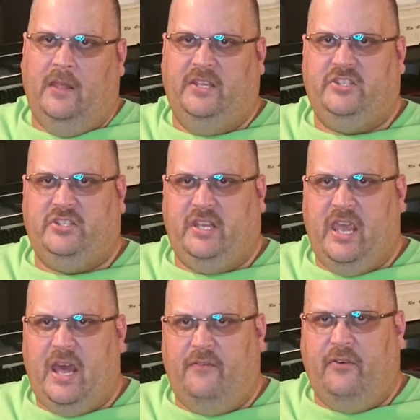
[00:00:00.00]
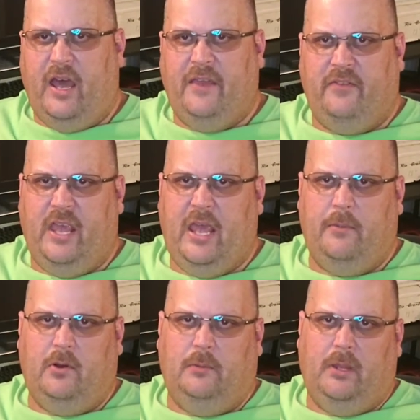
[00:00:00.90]
this is a Cat 5
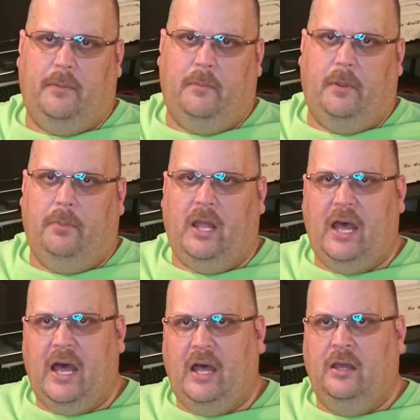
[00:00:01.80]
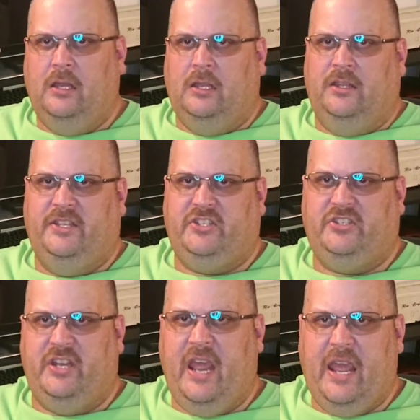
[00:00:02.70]
cable, blah, blah, blah, blah. This
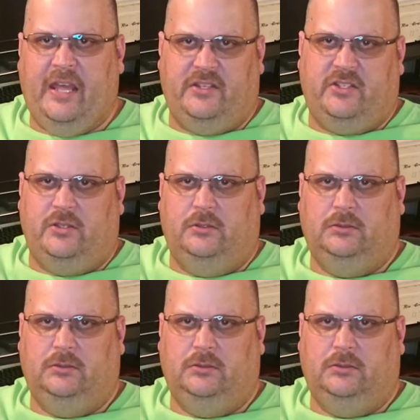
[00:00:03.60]
is enhanced.